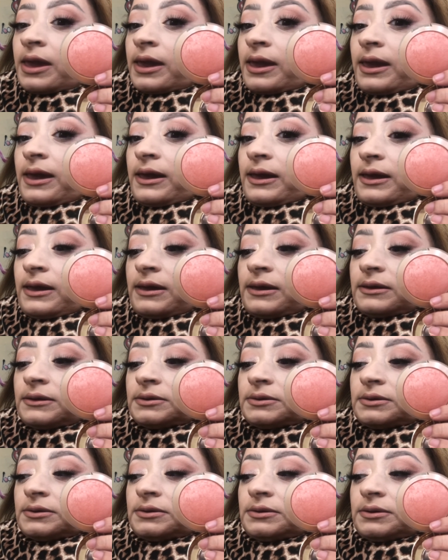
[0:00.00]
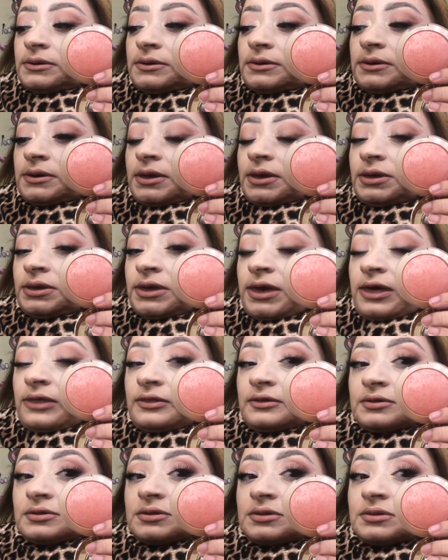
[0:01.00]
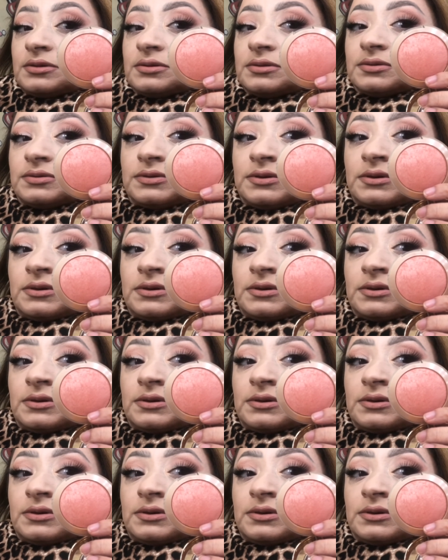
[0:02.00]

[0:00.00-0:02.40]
And yeah, this is